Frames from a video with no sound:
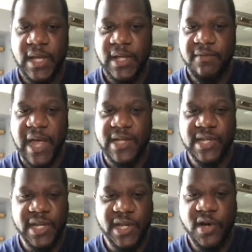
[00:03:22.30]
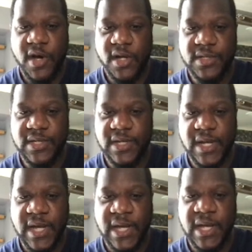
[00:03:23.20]
They've actually got
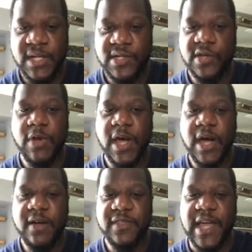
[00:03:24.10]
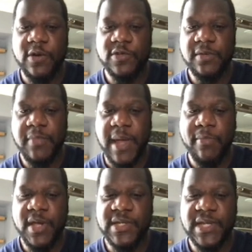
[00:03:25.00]
2,500
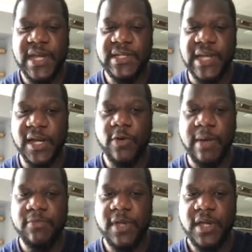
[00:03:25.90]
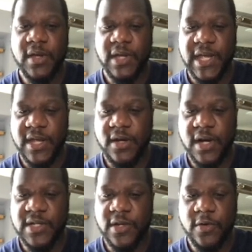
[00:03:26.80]
members in Telegram, okay,
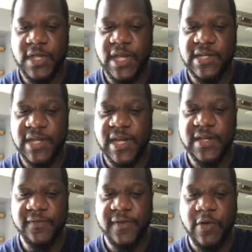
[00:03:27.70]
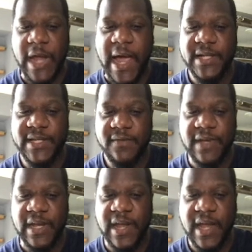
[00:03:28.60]
guys. So this is very active
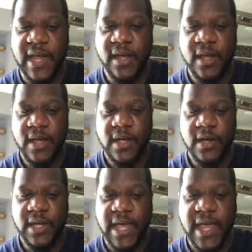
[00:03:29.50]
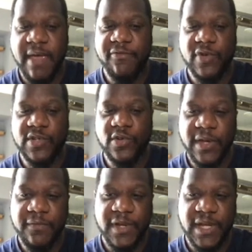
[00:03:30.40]
in here, okay. Everyone's
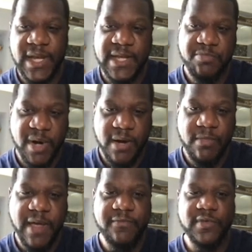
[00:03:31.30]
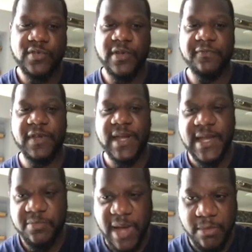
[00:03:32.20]
looking for the next pump. Everyone's looking for the
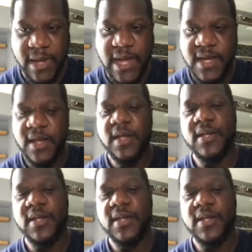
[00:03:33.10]
next Pepe.